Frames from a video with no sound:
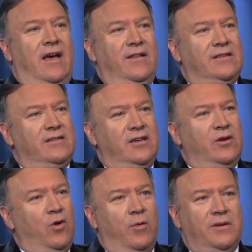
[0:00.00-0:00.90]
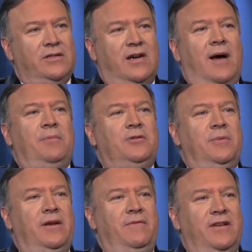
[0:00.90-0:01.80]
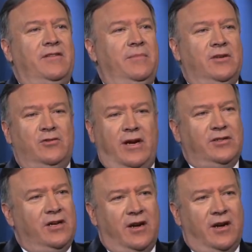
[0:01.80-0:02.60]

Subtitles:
This is an enormous accomplishment of this administration